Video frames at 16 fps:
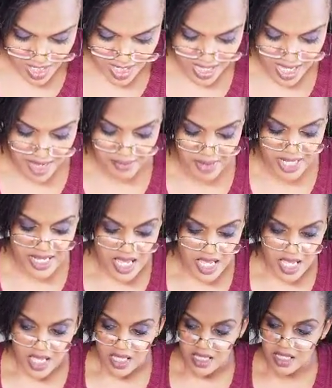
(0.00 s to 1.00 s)
Okay, but
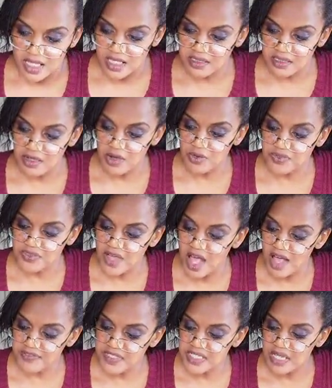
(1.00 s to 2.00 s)
so
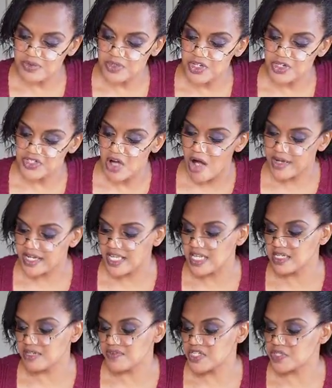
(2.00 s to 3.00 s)
oftentimes when you're a targeted
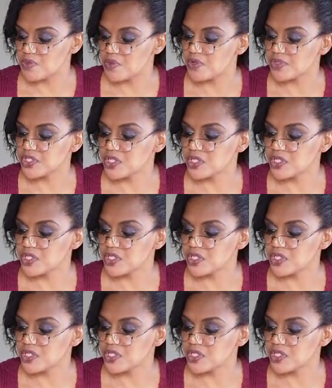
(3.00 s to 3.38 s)
individual,